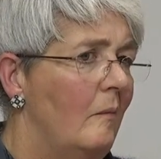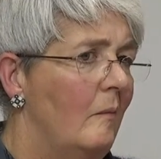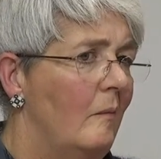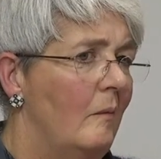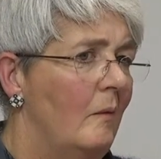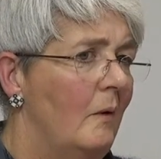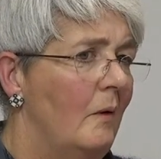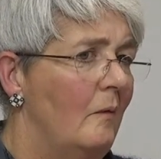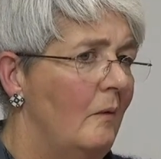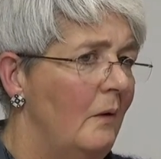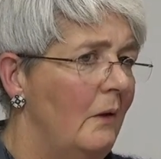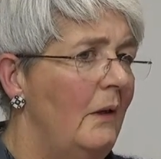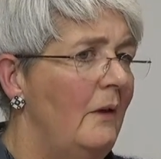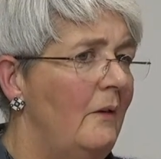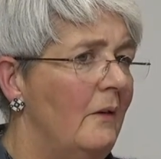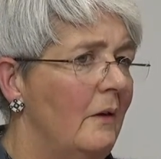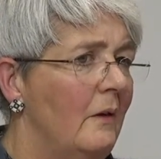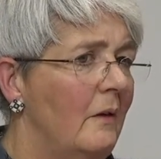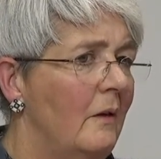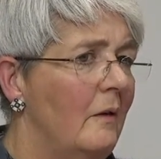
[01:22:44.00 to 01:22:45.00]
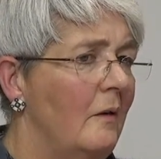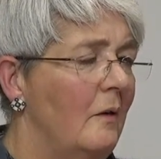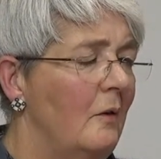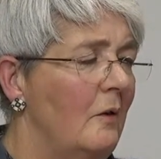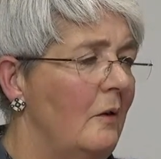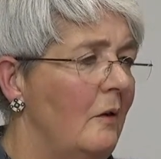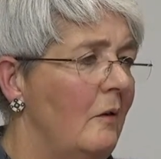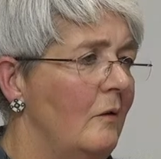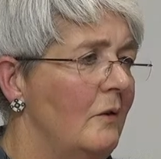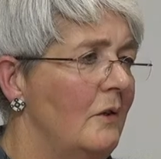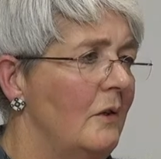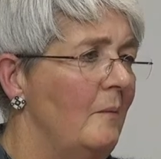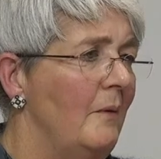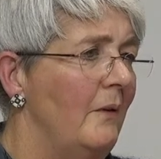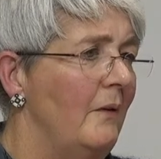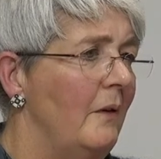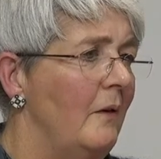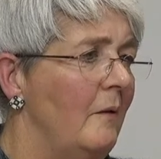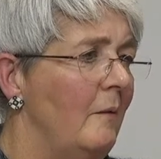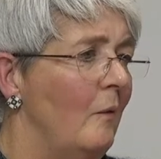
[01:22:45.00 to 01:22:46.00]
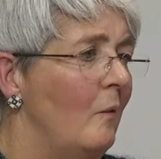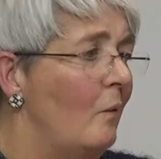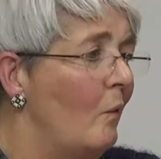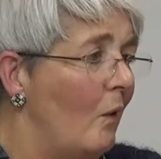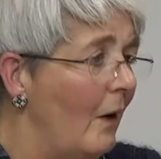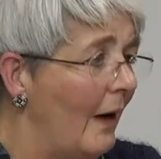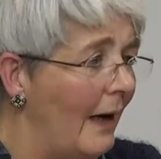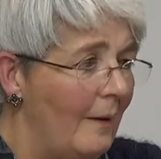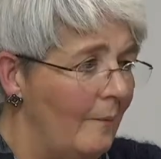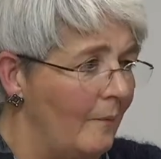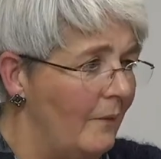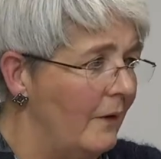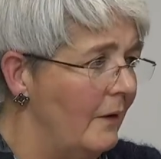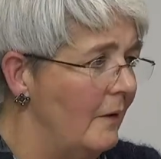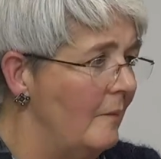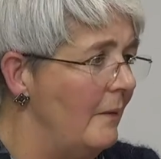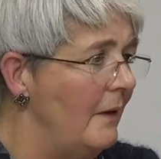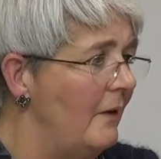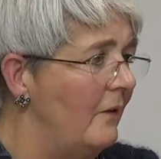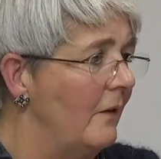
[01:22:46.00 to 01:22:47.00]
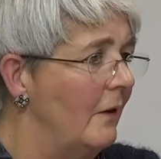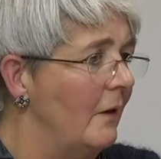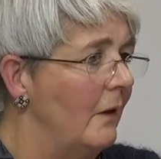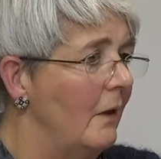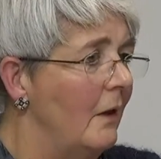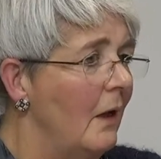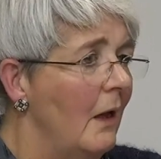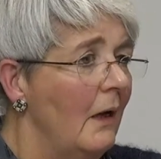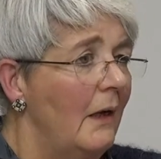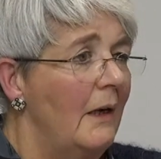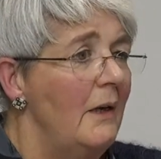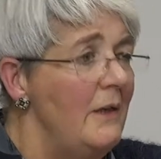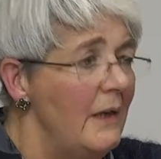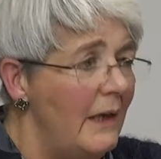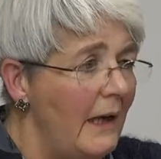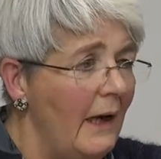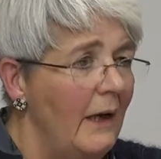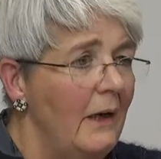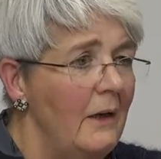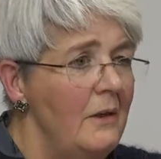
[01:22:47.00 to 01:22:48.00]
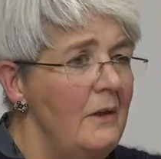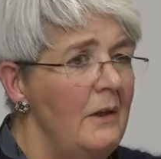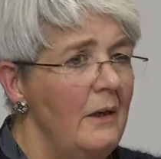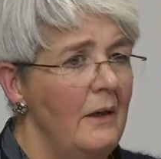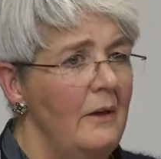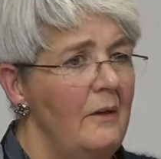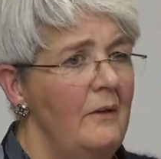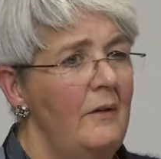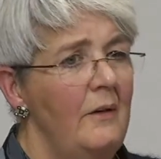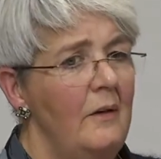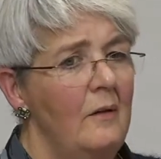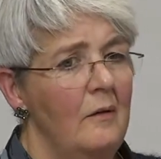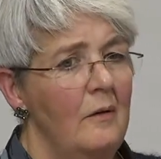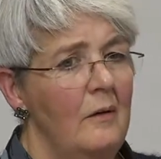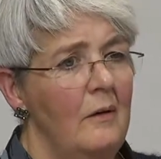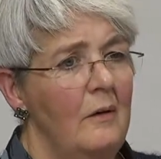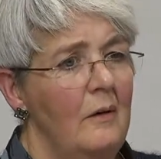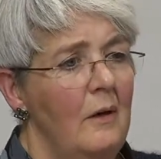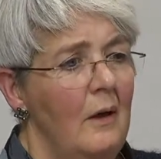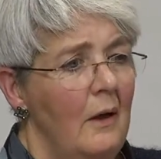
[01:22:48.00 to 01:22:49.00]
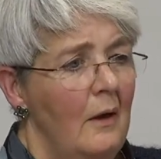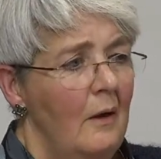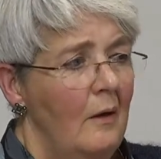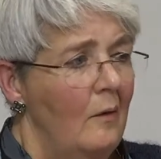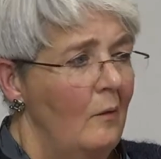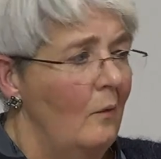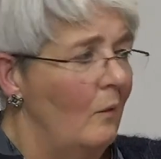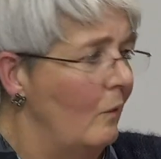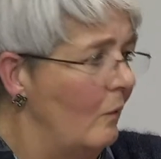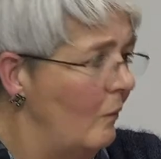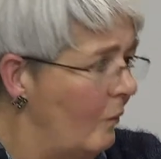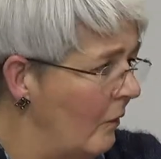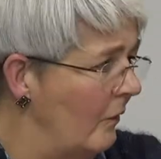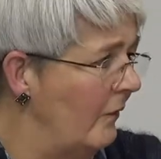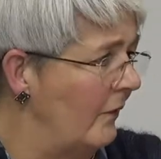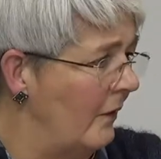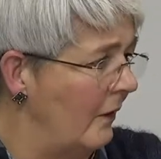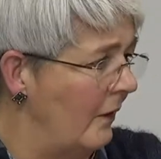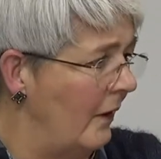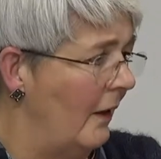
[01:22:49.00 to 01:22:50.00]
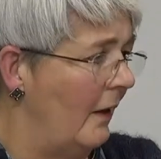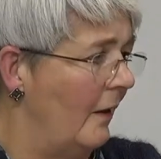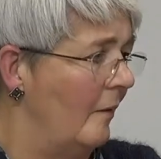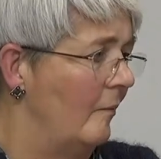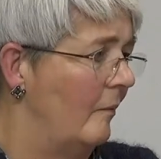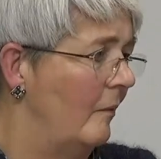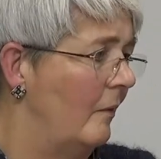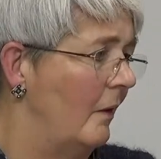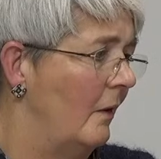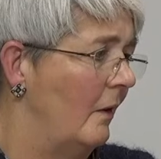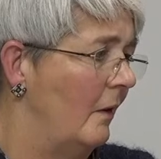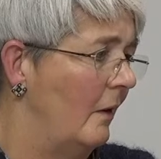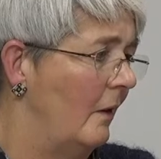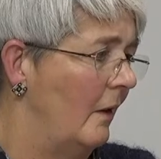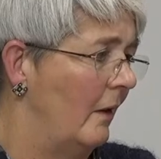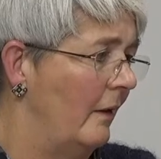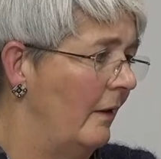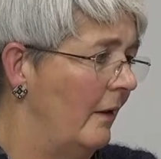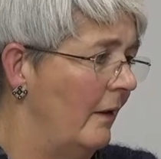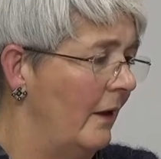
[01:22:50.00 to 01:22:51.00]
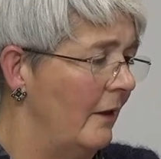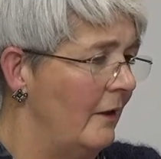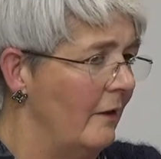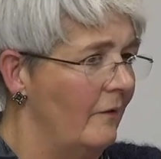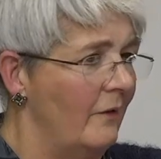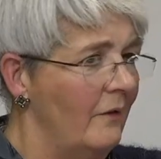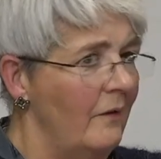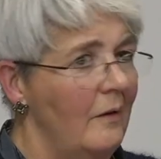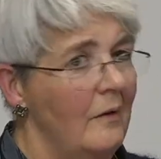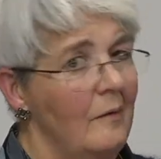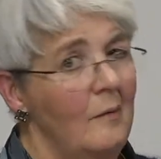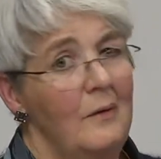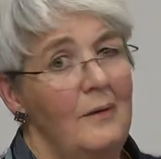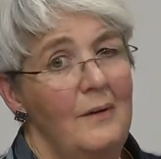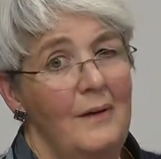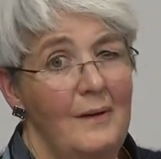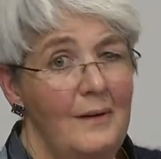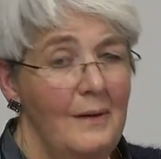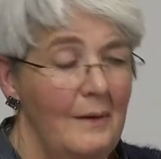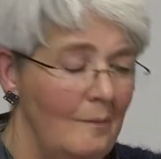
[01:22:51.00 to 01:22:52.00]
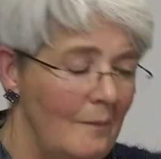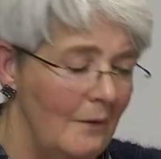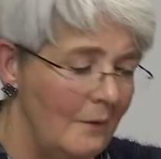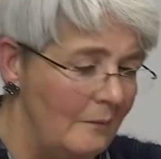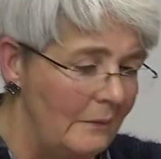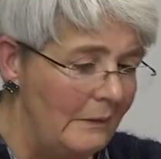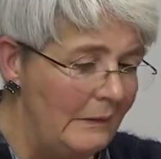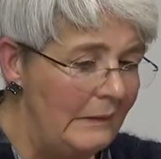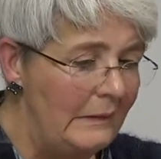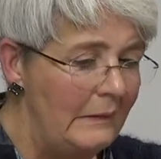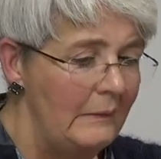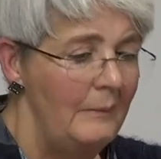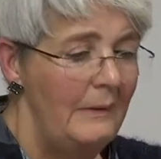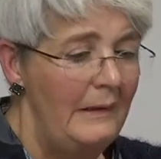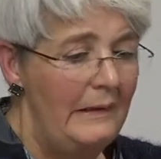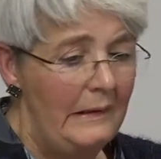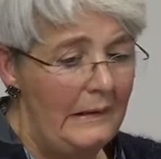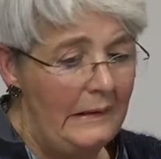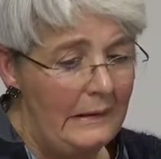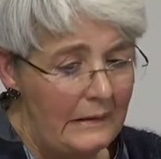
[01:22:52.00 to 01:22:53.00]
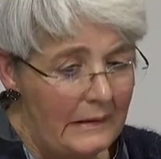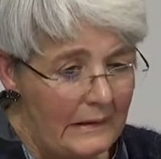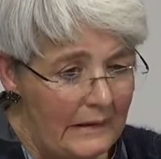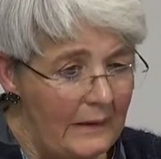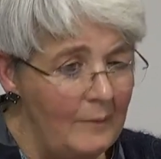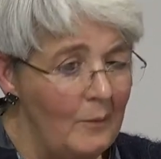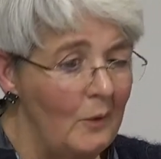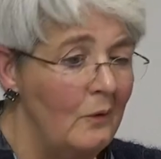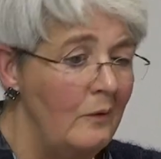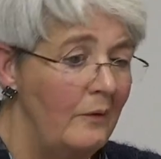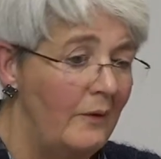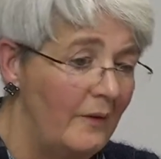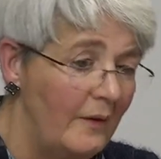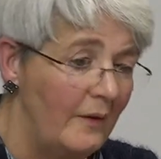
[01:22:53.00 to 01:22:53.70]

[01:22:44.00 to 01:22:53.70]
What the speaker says: It really did, and you know, she'd be saying to me, what happened at the meeting, and can you get in yet, dear, and oh, what's going to happen, and then I'd have to say to her, well, nothing, Mum, we had the meeting, and same old,